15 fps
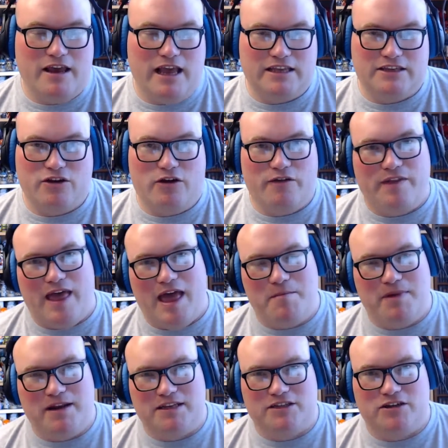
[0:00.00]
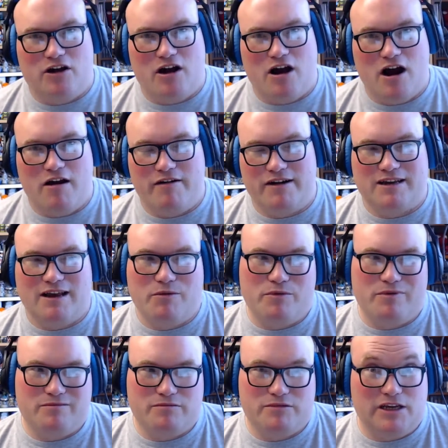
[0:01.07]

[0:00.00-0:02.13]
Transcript: it's not them and it's not her, and it's like, well,